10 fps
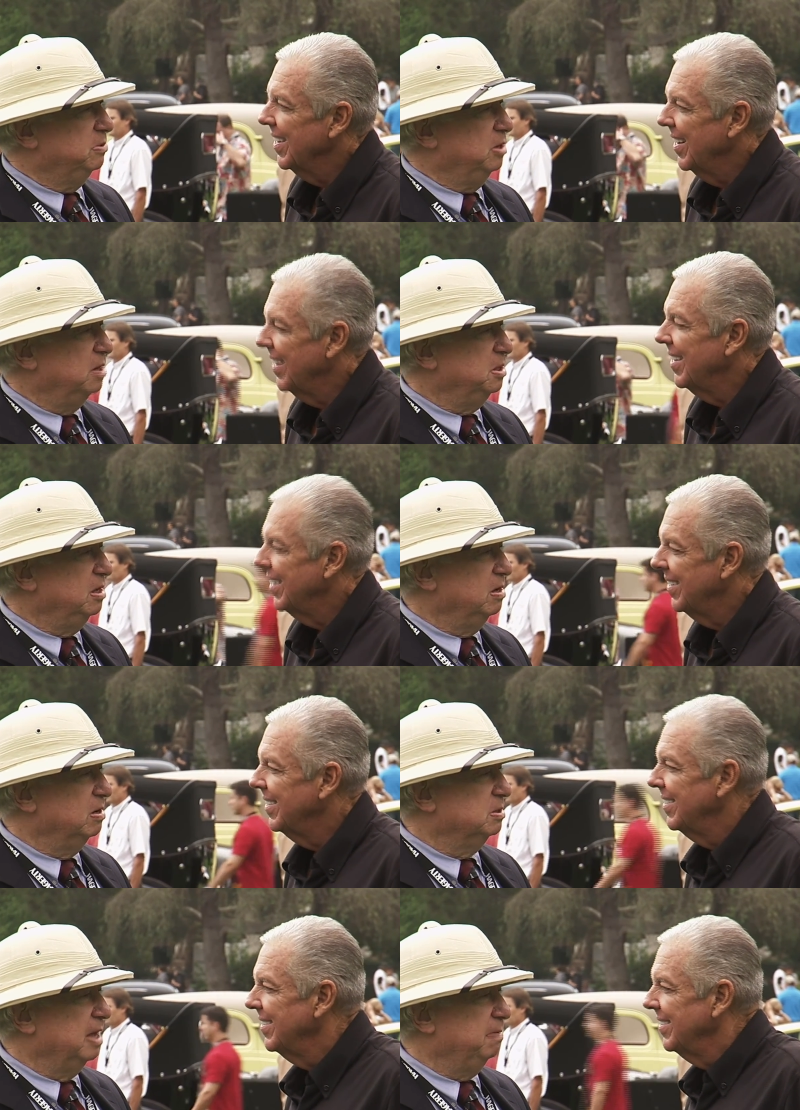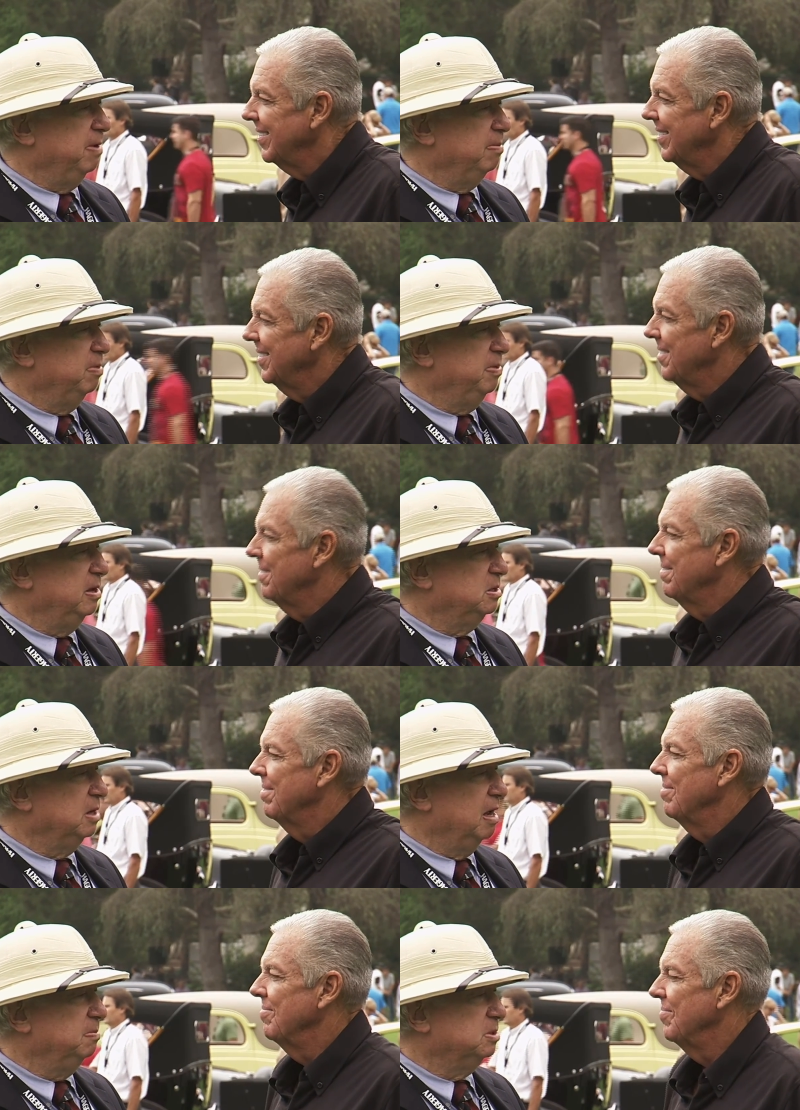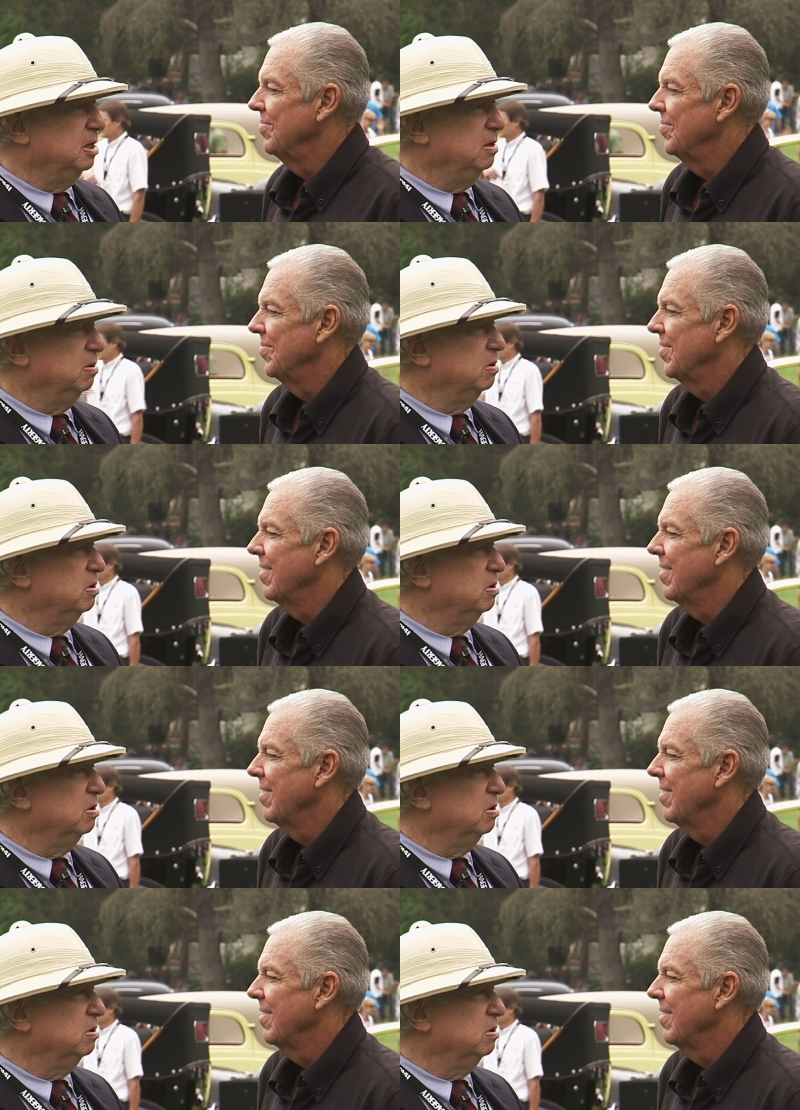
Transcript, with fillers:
Speaker 1: judging years at Pebble Beach, I'm senior in